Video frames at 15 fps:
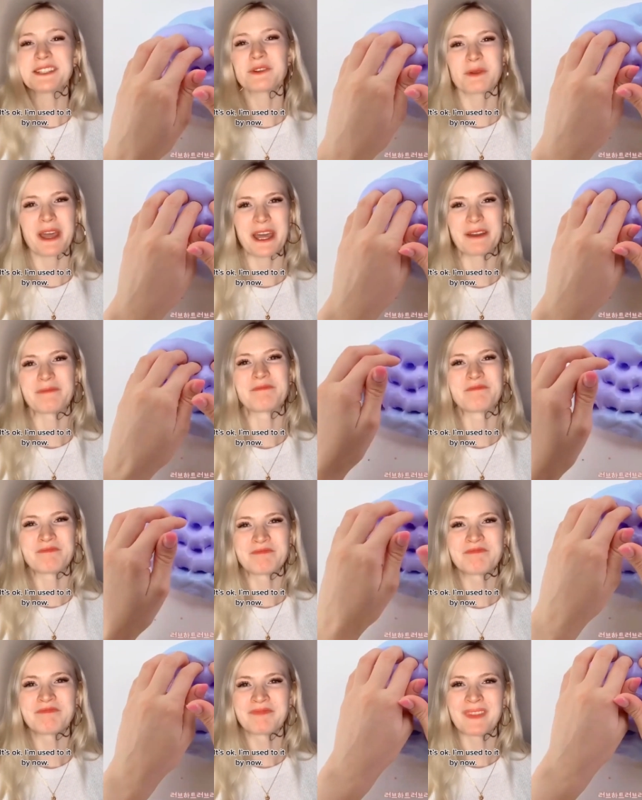It's okay.
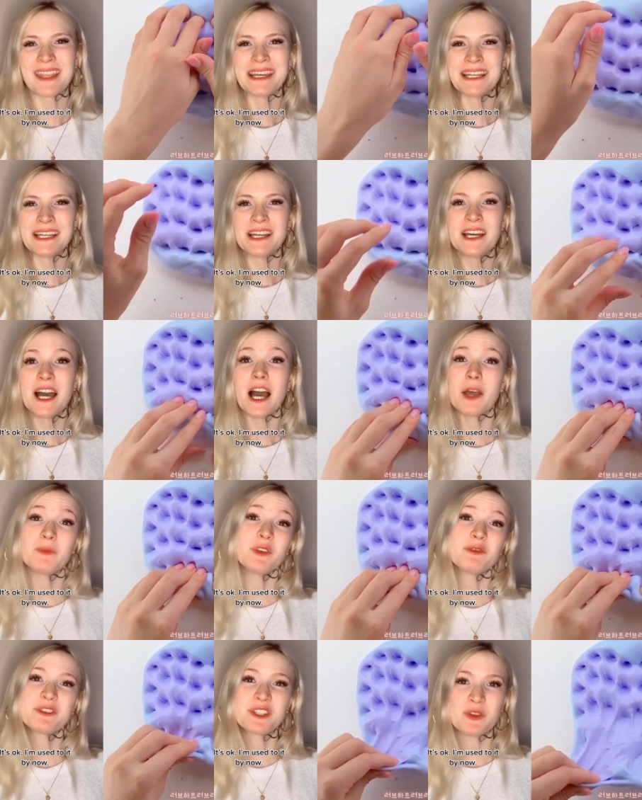
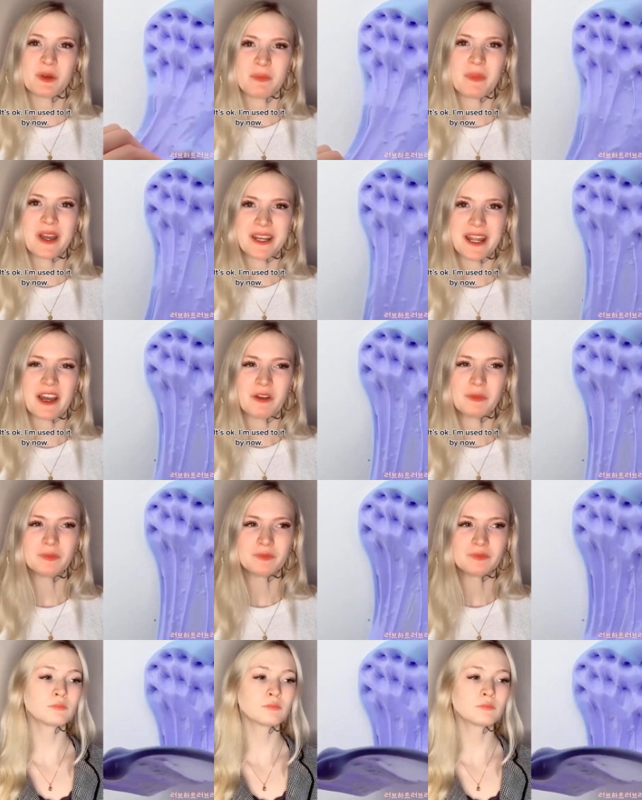I'm used to it by now.